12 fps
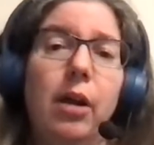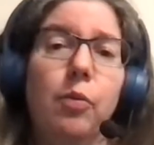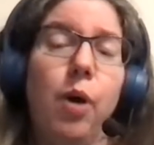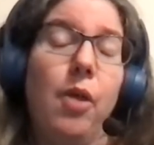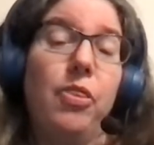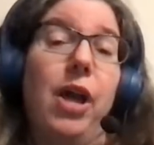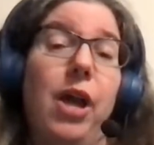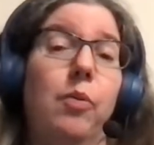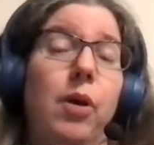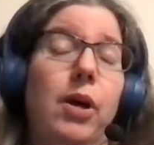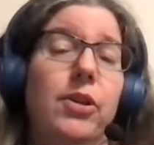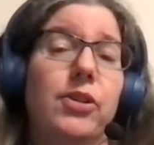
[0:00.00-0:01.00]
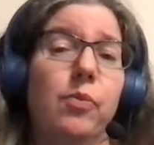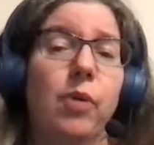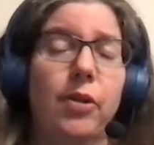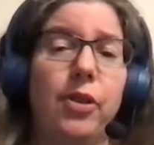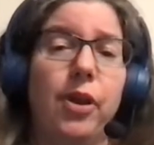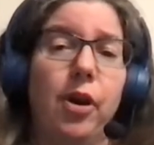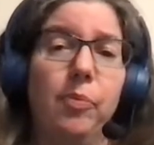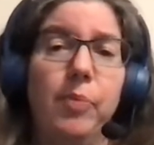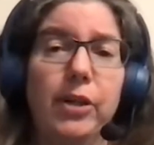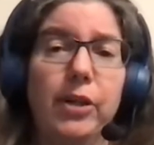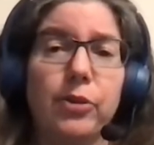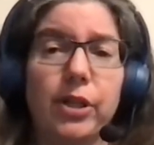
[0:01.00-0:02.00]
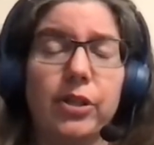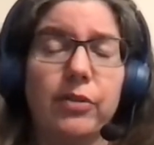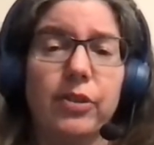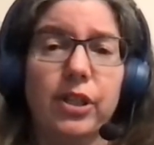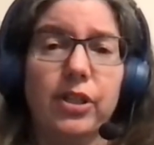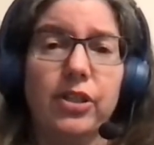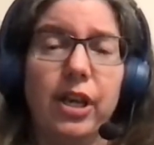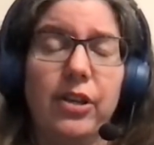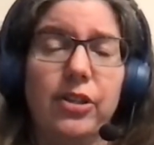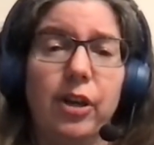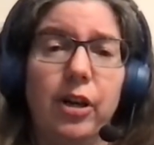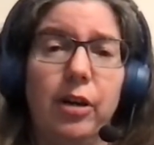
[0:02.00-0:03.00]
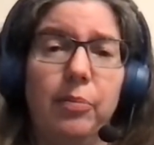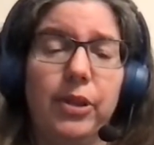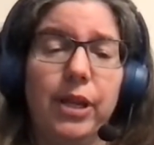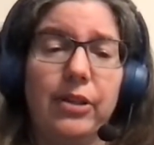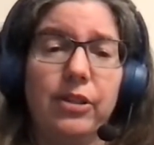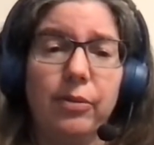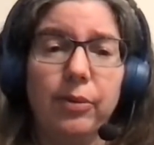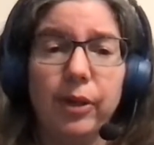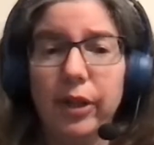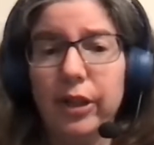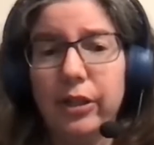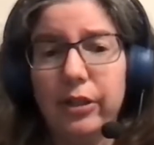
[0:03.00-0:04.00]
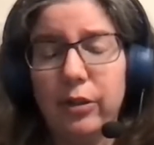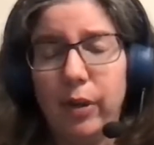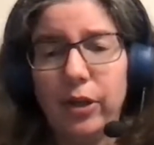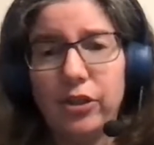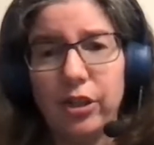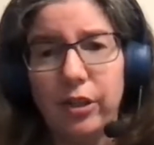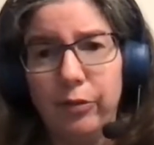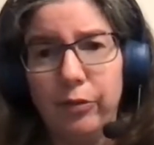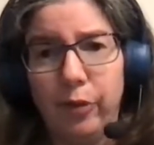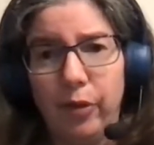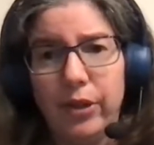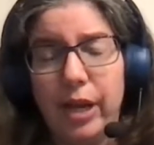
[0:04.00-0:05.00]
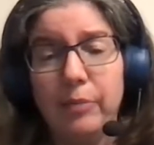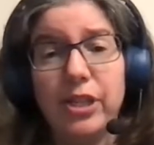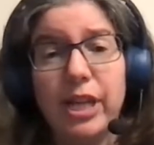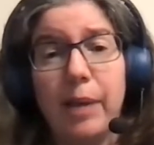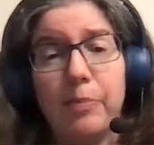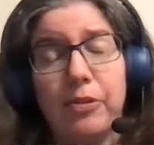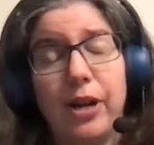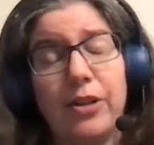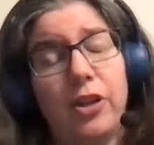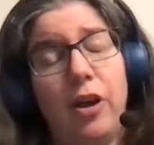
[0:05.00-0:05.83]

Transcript: what that was and what their metrics of success are, but that's a really good question for the MTA question. press